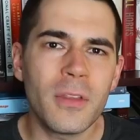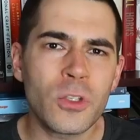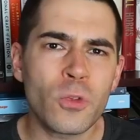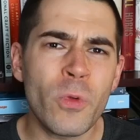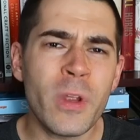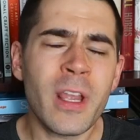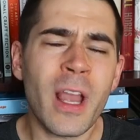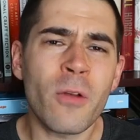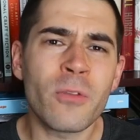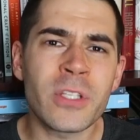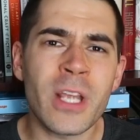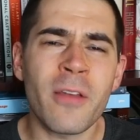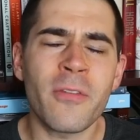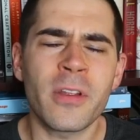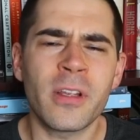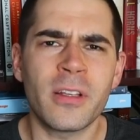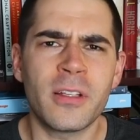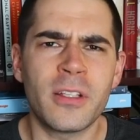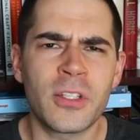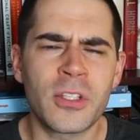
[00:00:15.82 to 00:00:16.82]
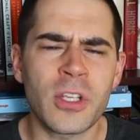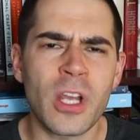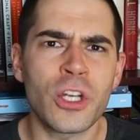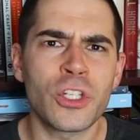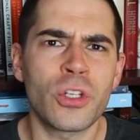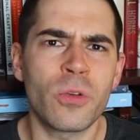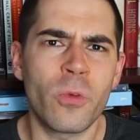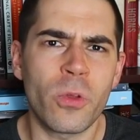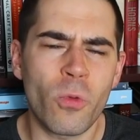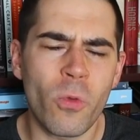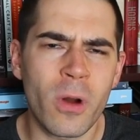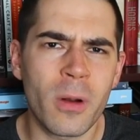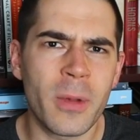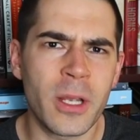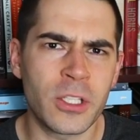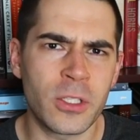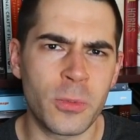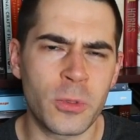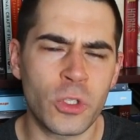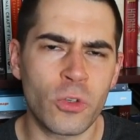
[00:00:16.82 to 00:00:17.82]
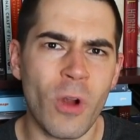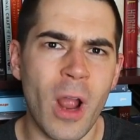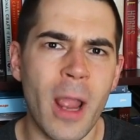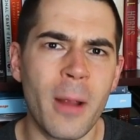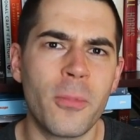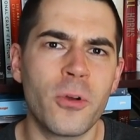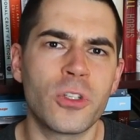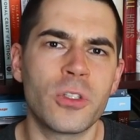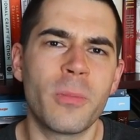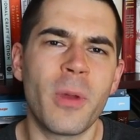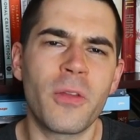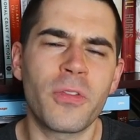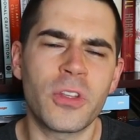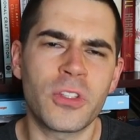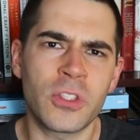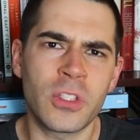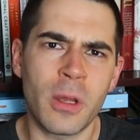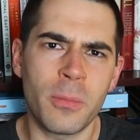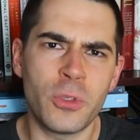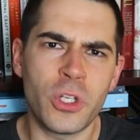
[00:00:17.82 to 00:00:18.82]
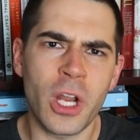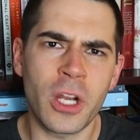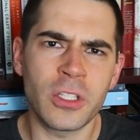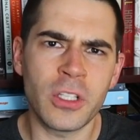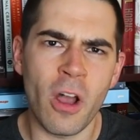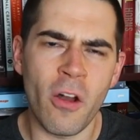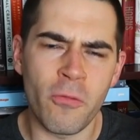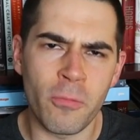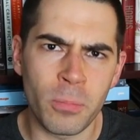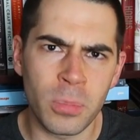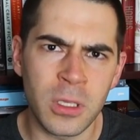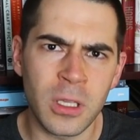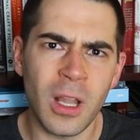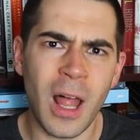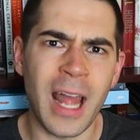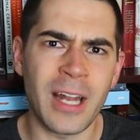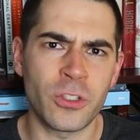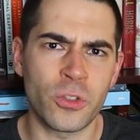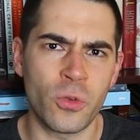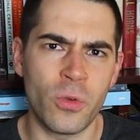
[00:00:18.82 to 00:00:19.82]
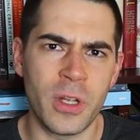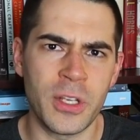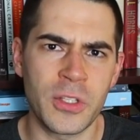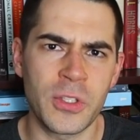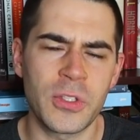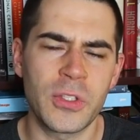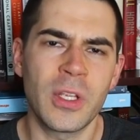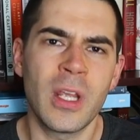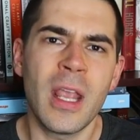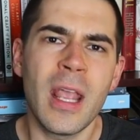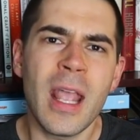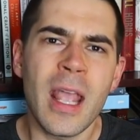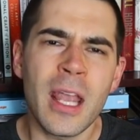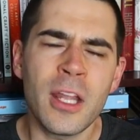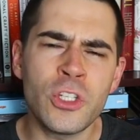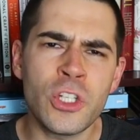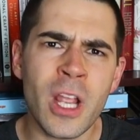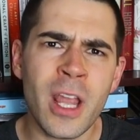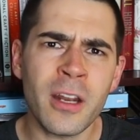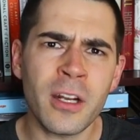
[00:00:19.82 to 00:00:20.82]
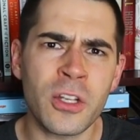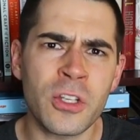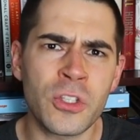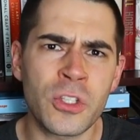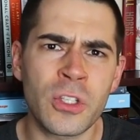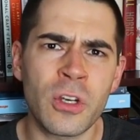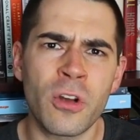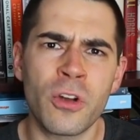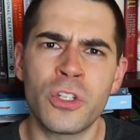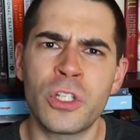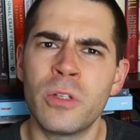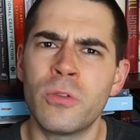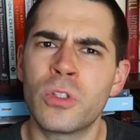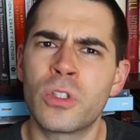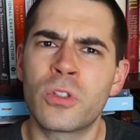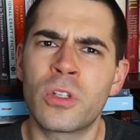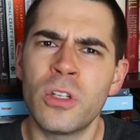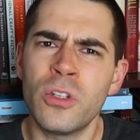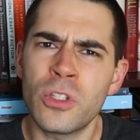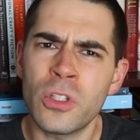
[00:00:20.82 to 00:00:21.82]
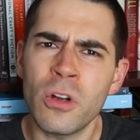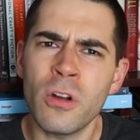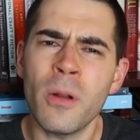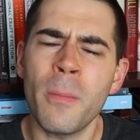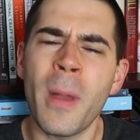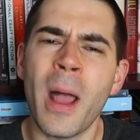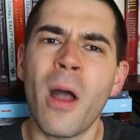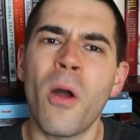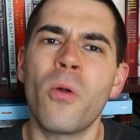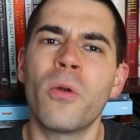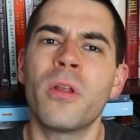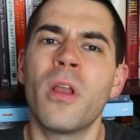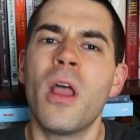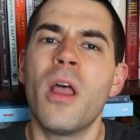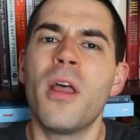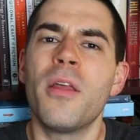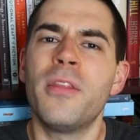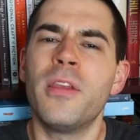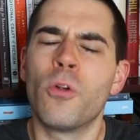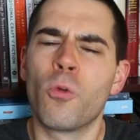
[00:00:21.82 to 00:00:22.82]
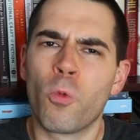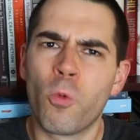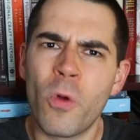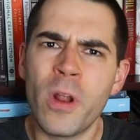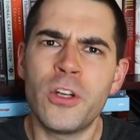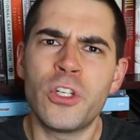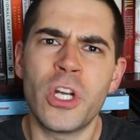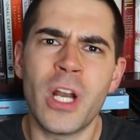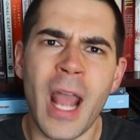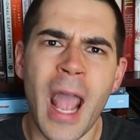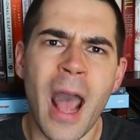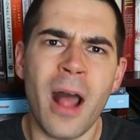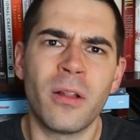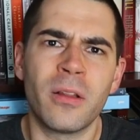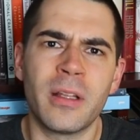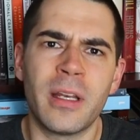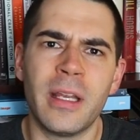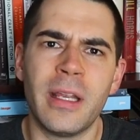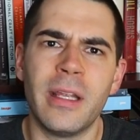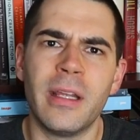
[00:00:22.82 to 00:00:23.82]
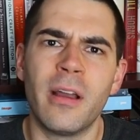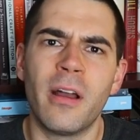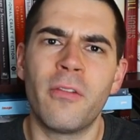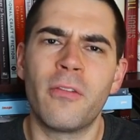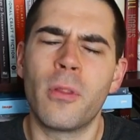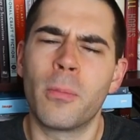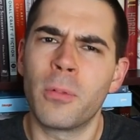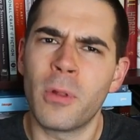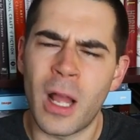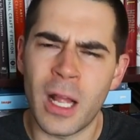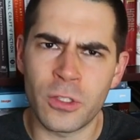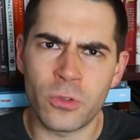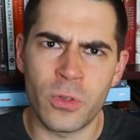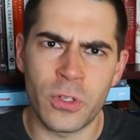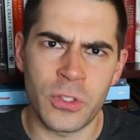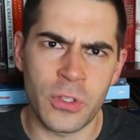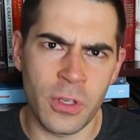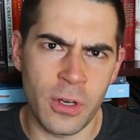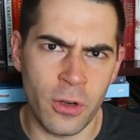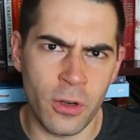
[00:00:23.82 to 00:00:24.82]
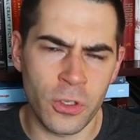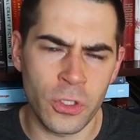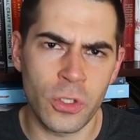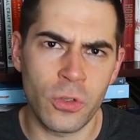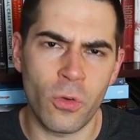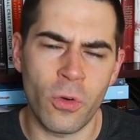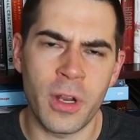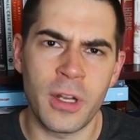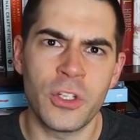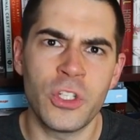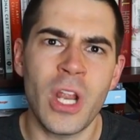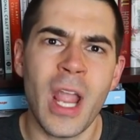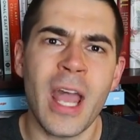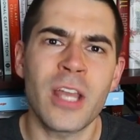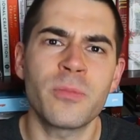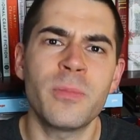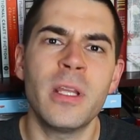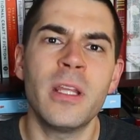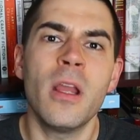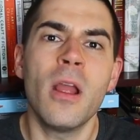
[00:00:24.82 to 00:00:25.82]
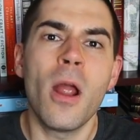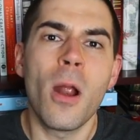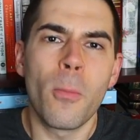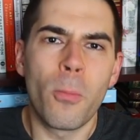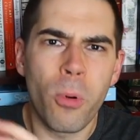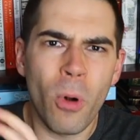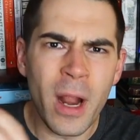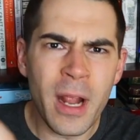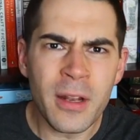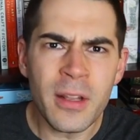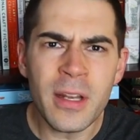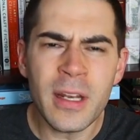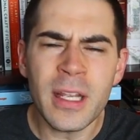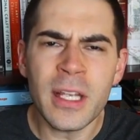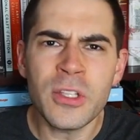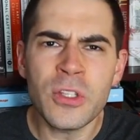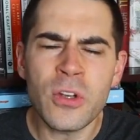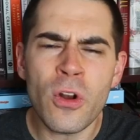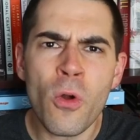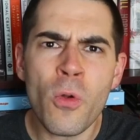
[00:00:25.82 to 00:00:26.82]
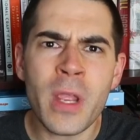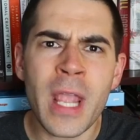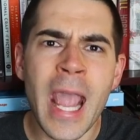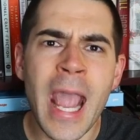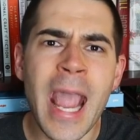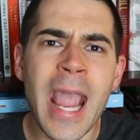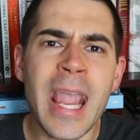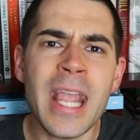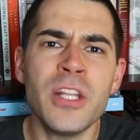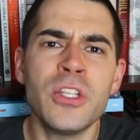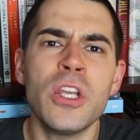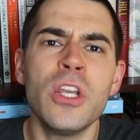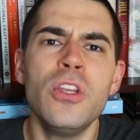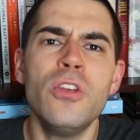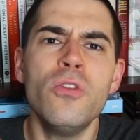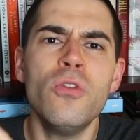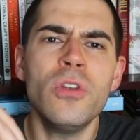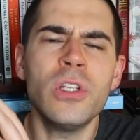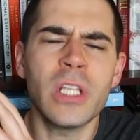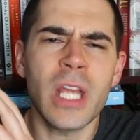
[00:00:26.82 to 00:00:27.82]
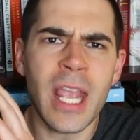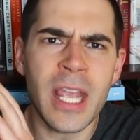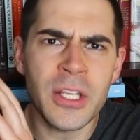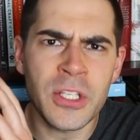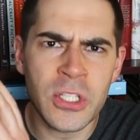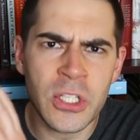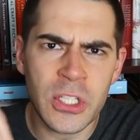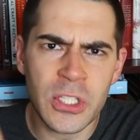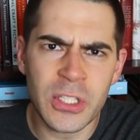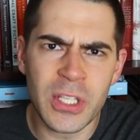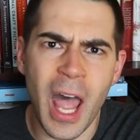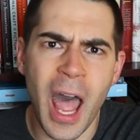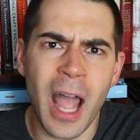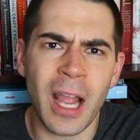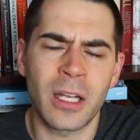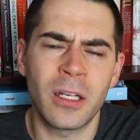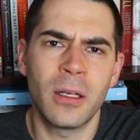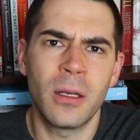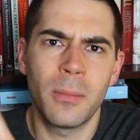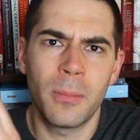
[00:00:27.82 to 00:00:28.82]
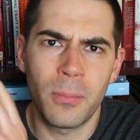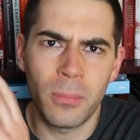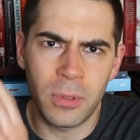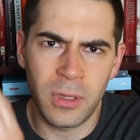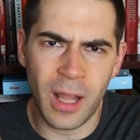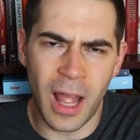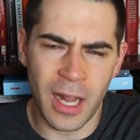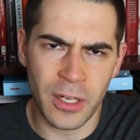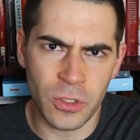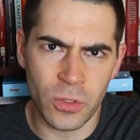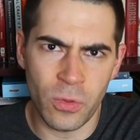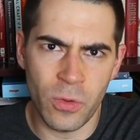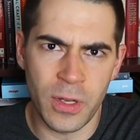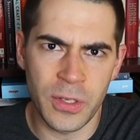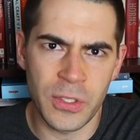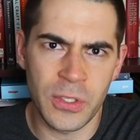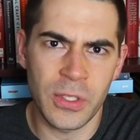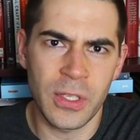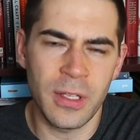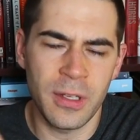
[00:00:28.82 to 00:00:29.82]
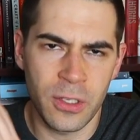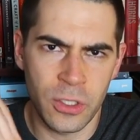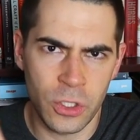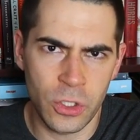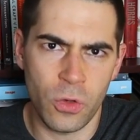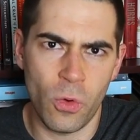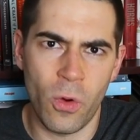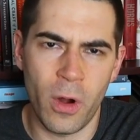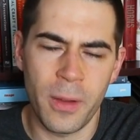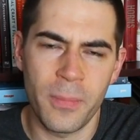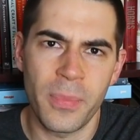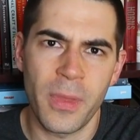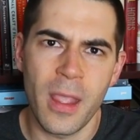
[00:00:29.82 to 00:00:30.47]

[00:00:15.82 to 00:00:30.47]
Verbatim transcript: This week I was having a discussion with one of my subscribers about the subject of plot twists, and she had a concern. She was concerned about the originality of the plot twists in her story, and she asked me, Brandon, is it okay to use a stock plot twist in a story.